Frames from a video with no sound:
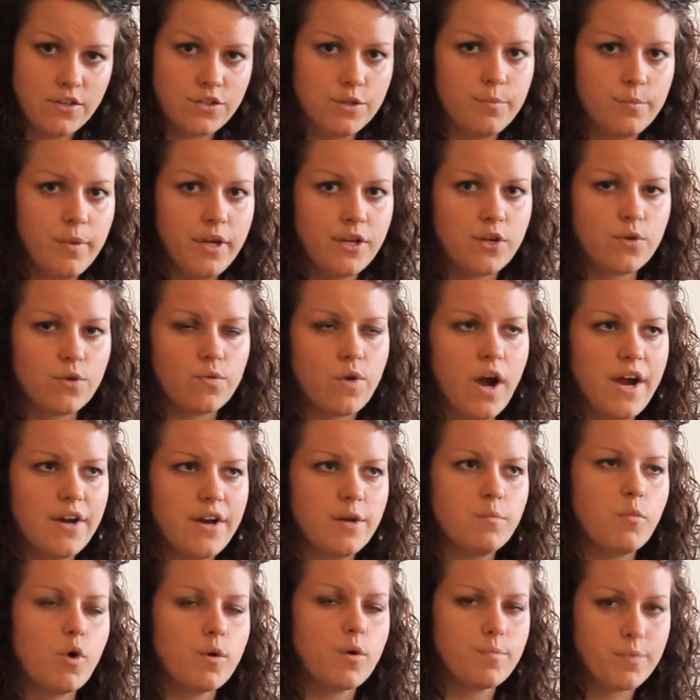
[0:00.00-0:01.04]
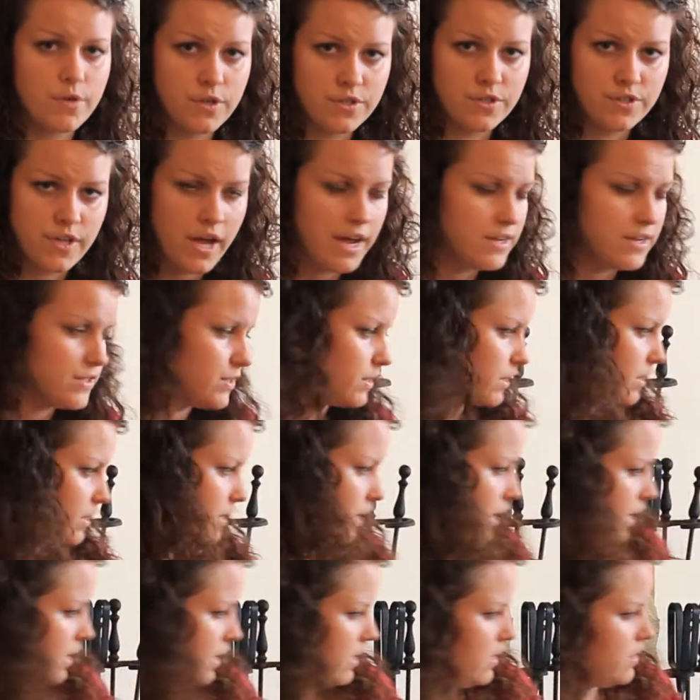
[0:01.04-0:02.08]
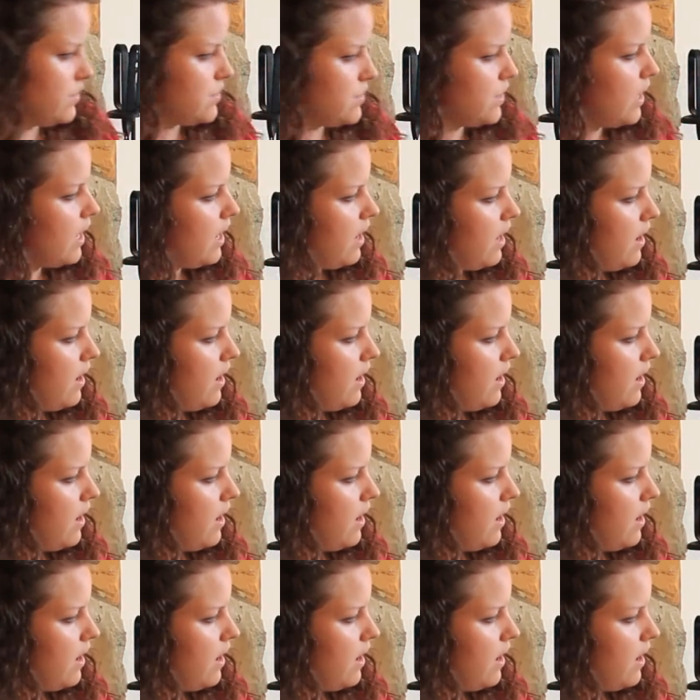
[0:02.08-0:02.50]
to make your writing more precise and